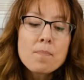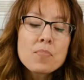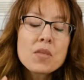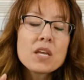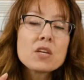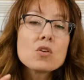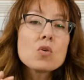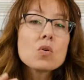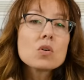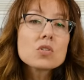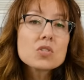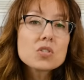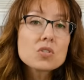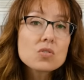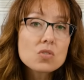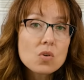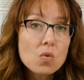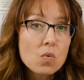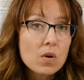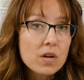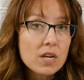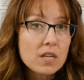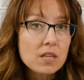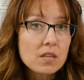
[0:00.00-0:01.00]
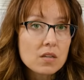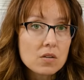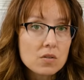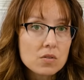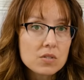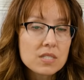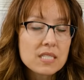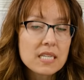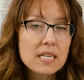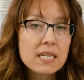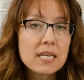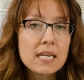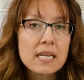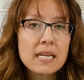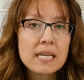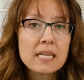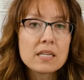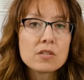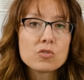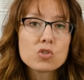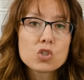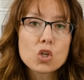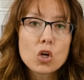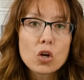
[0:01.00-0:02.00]
And you also don't want to use it
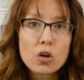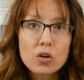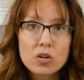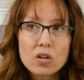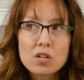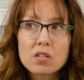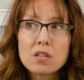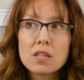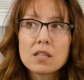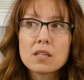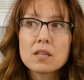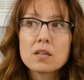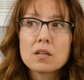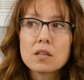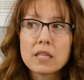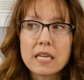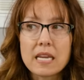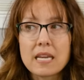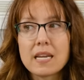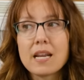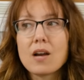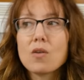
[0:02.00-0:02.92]
internally.